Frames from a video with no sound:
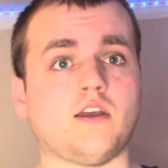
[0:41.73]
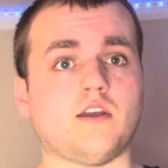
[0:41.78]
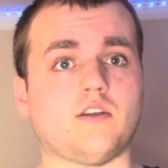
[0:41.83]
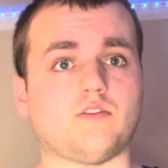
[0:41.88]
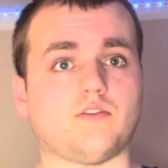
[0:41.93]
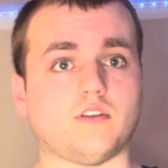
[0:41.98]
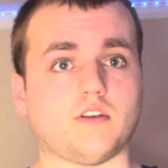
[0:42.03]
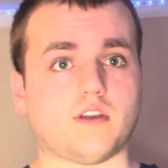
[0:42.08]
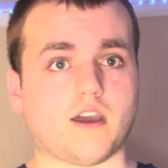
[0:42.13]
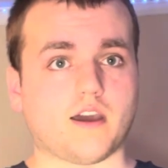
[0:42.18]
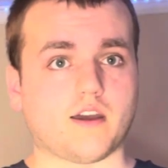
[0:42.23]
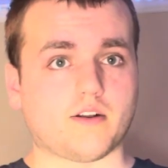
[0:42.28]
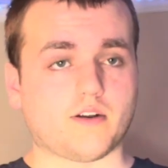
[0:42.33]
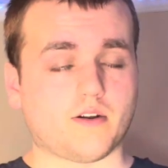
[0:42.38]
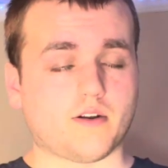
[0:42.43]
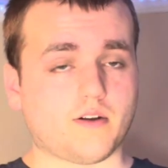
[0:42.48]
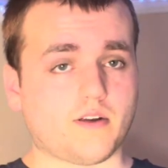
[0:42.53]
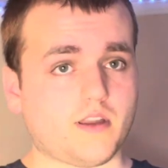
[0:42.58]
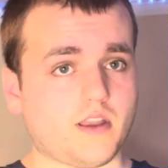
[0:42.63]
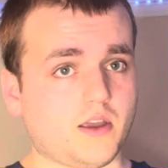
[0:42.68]

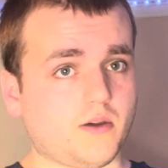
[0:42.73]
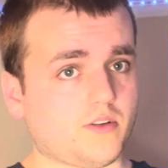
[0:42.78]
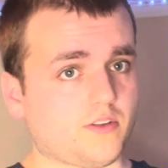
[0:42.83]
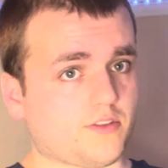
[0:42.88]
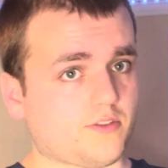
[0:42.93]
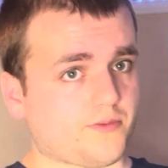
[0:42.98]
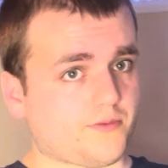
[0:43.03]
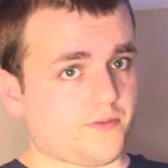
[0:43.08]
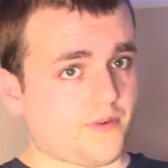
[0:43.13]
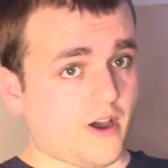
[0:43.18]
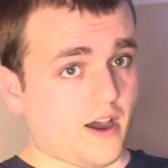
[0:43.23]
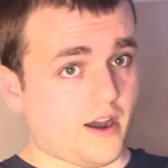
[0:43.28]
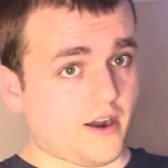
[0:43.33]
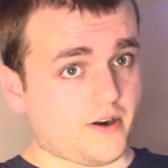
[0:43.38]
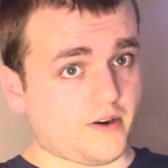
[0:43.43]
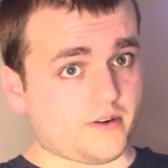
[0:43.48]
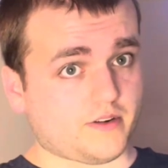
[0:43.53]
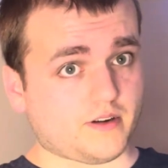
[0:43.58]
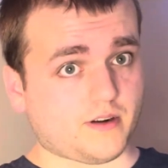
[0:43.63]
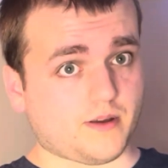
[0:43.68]
together. It was
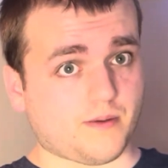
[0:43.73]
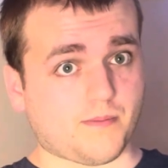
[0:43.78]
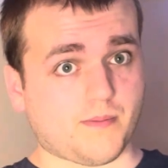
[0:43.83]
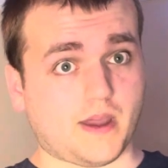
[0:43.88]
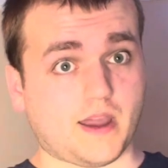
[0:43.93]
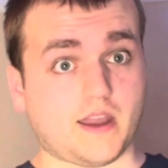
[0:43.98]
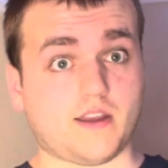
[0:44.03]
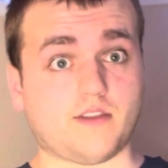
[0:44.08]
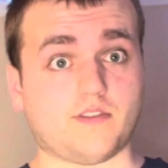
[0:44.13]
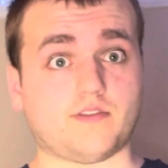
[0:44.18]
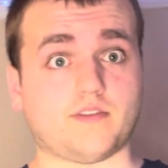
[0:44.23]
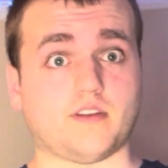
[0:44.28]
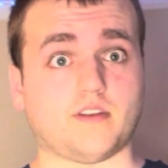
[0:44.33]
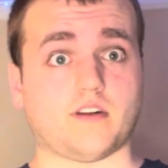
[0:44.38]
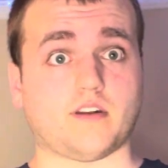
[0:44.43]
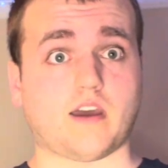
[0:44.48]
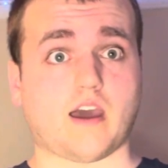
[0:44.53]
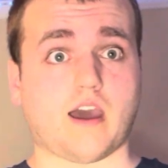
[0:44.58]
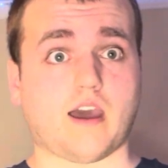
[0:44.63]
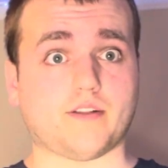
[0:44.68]
fire and
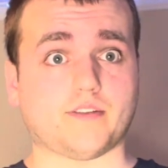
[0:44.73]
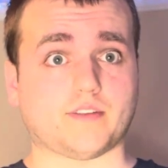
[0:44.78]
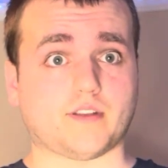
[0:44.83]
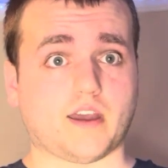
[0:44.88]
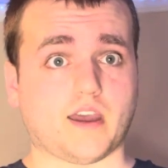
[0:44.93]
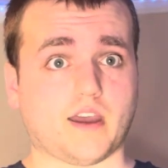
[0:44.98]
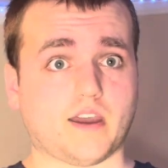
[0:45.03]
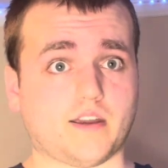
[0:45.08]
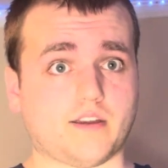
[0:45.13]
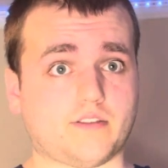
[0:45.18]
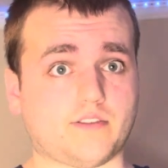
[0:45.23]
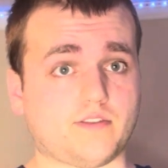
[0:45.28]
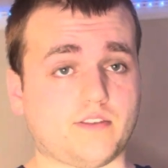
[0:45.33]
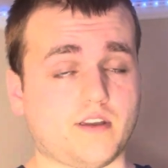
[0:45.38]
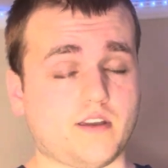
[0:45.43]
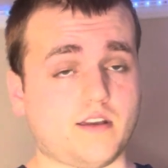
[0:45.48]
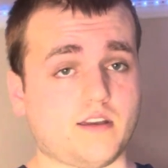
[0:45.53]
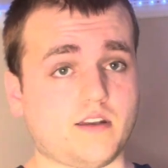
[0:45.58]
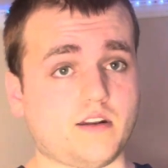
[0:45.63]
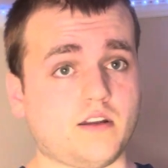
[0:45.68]
amazing. I likes
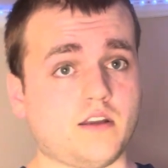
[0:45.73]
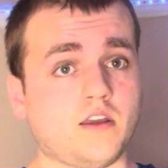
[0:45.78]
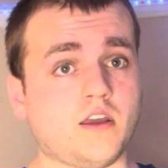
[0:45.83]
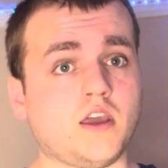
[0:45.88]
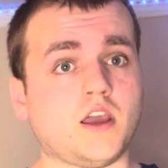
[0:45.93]
it.